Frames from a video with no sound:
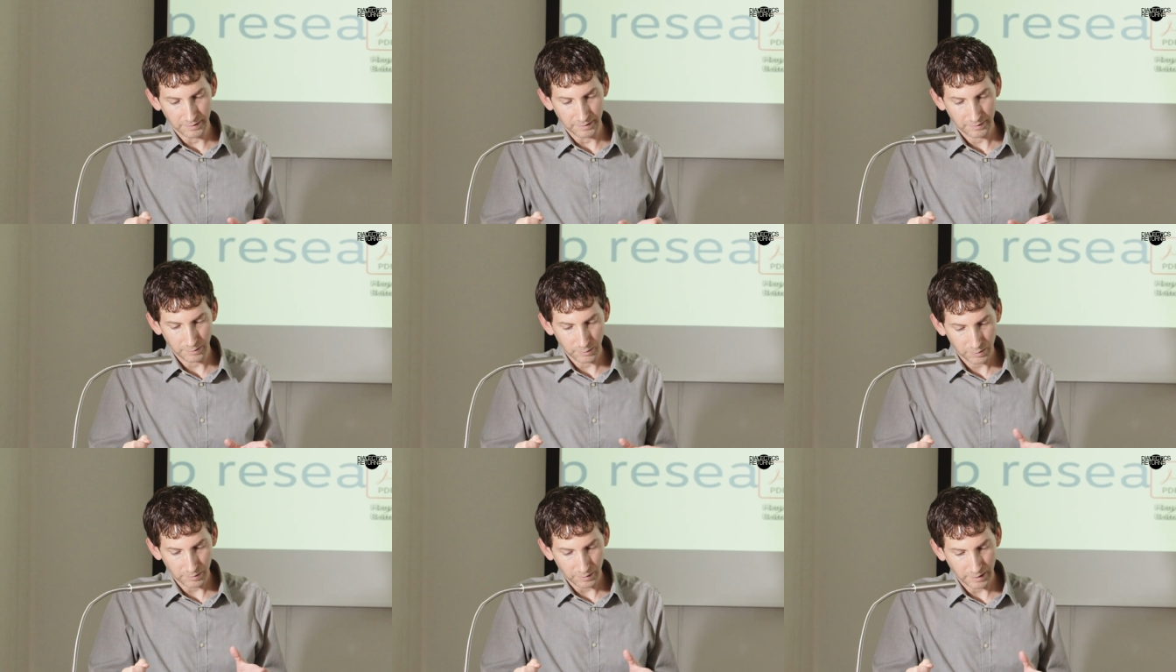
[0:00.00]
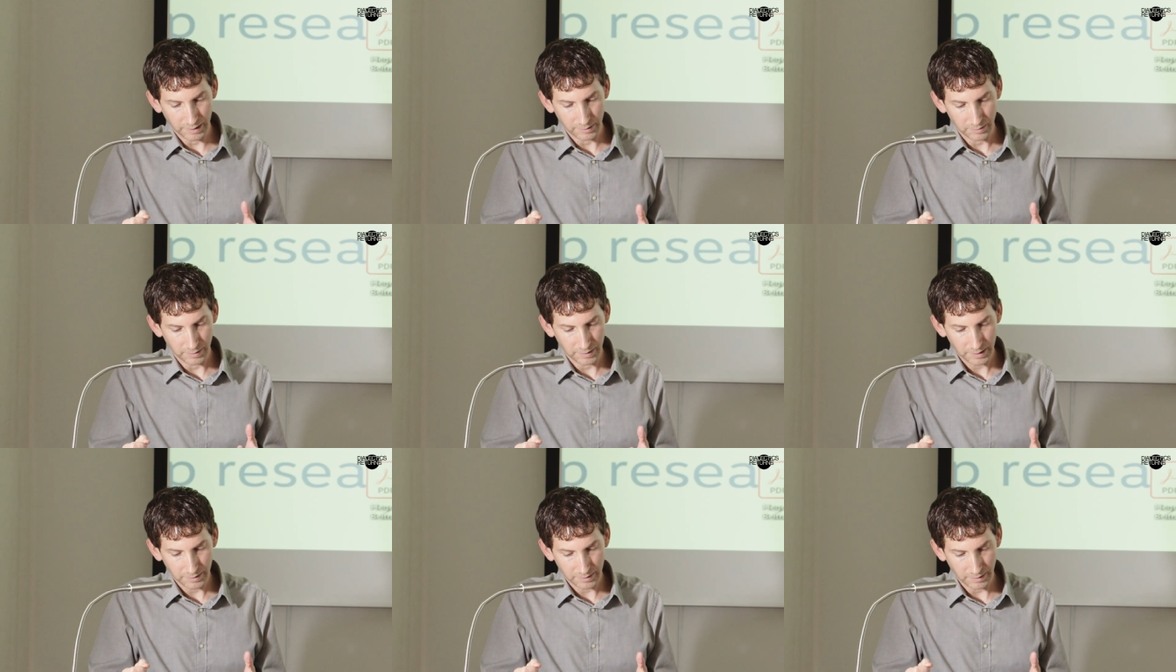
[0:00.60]
that social
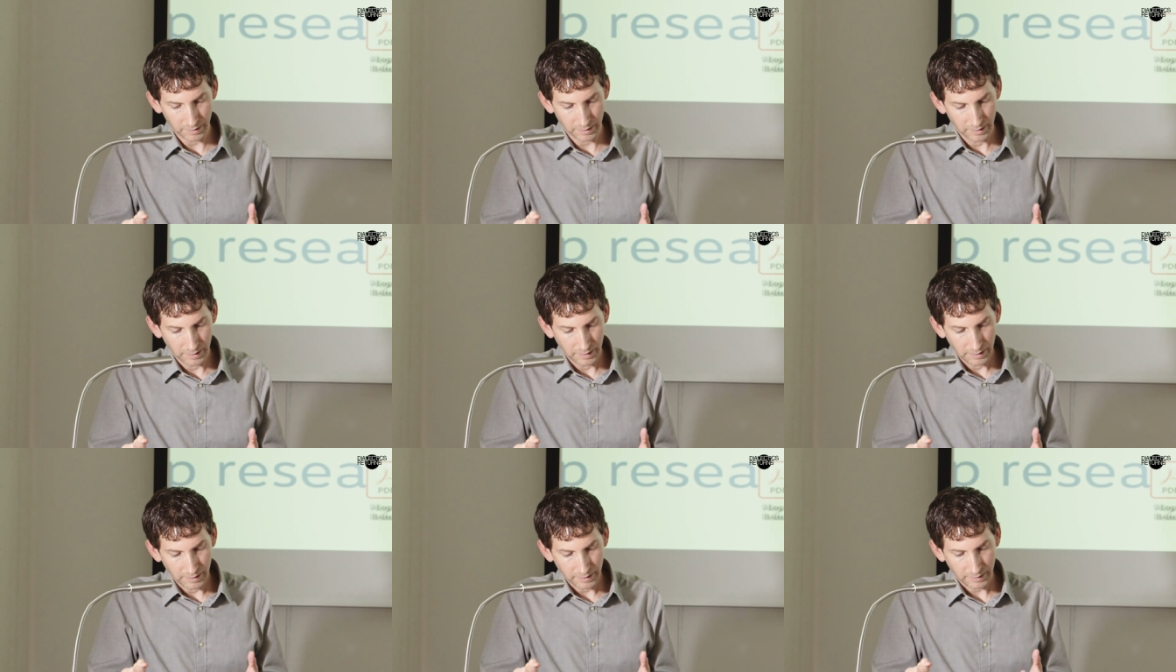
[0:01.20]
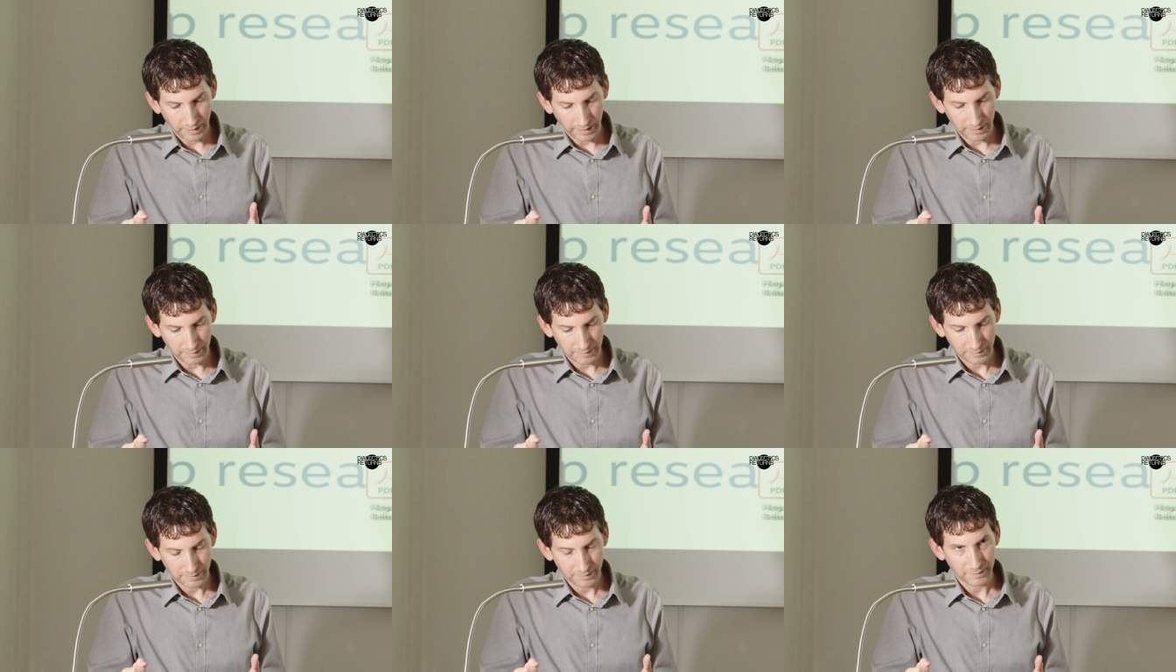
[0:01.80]
contradiction
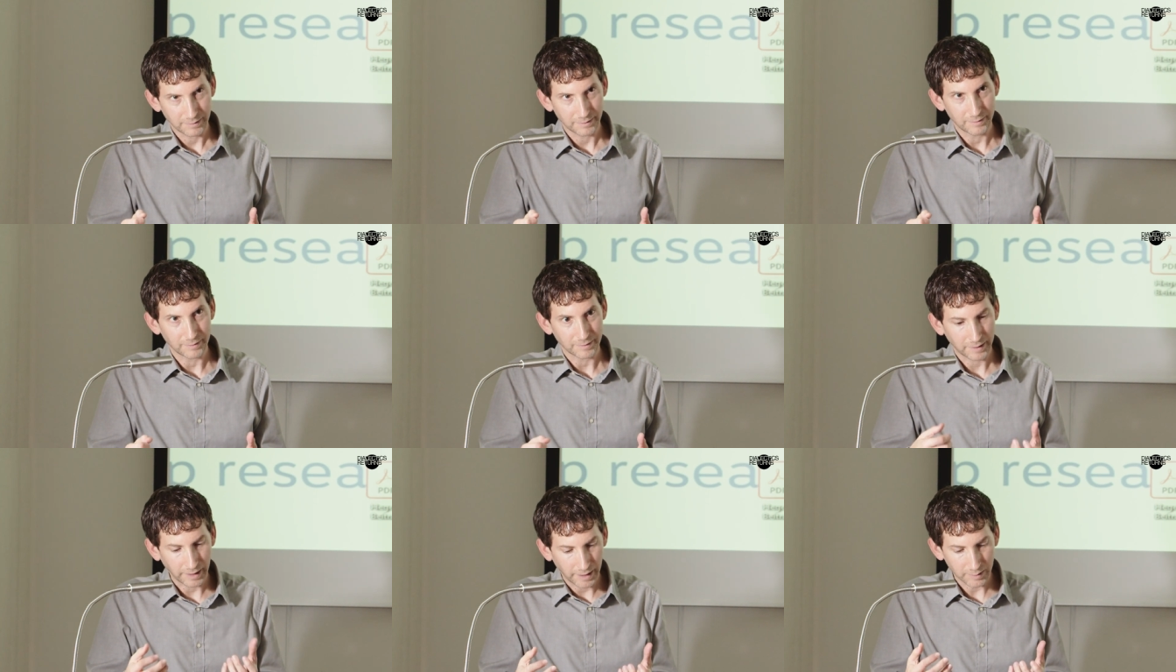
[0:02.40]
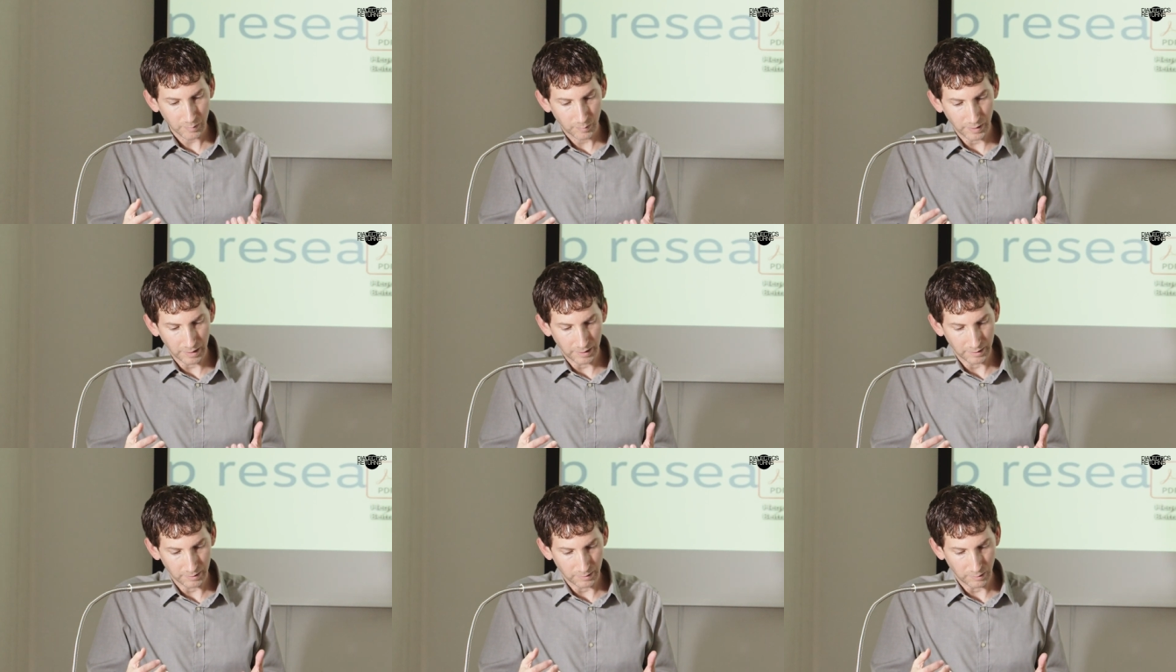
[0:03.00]
can't can't
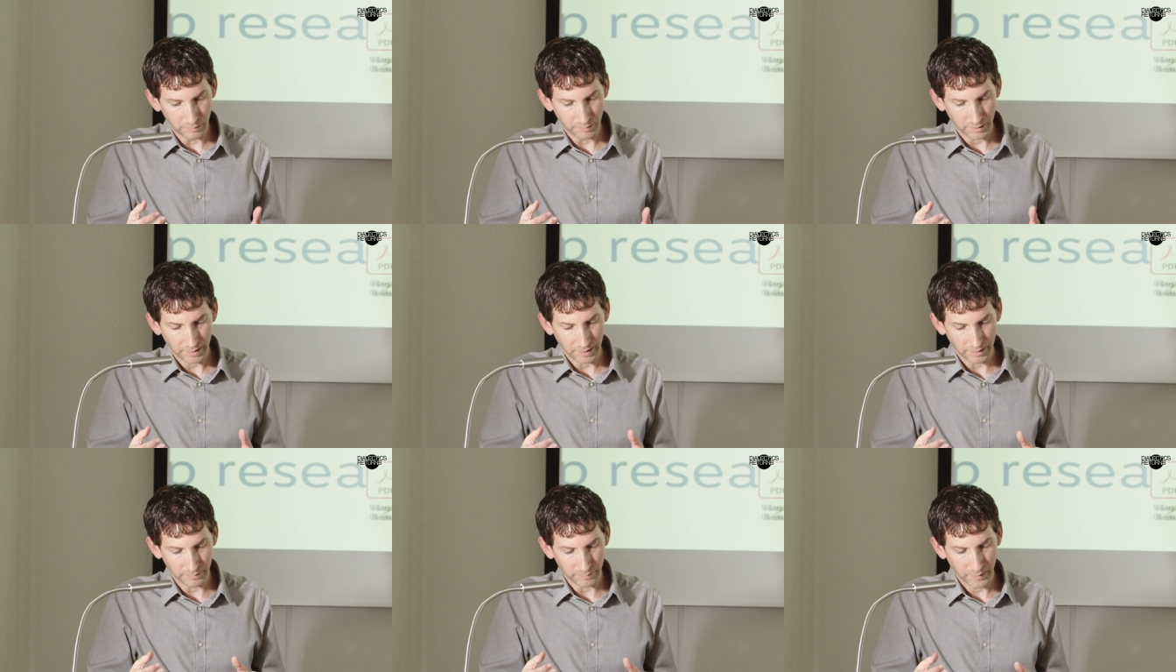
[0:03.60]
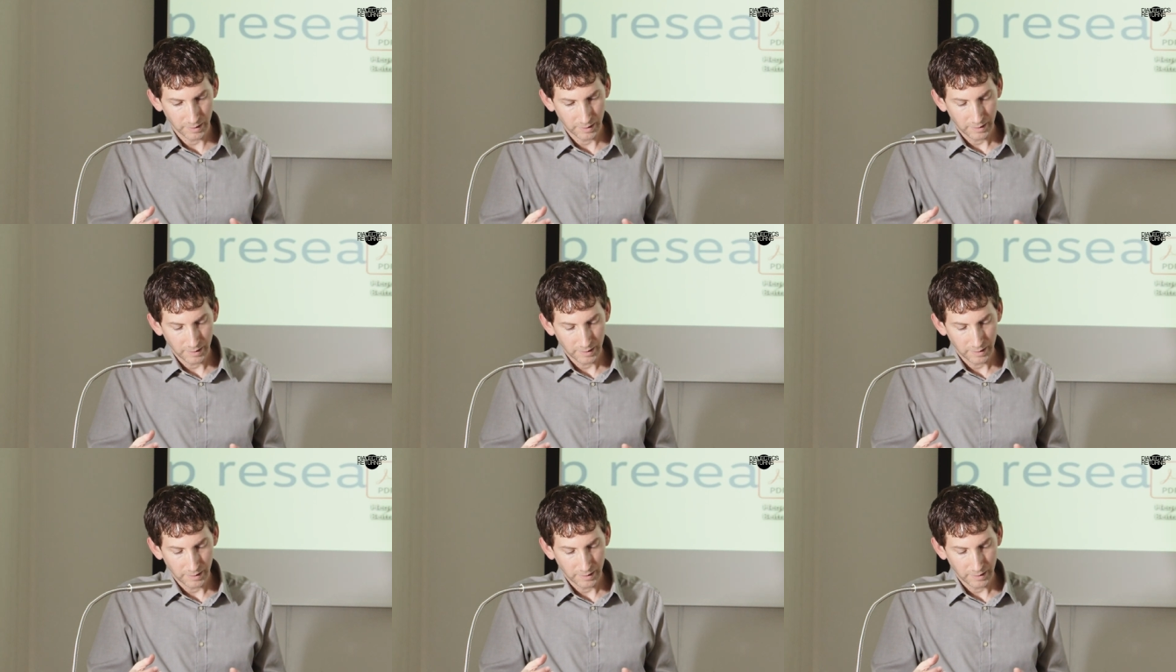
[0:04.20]
be overcome,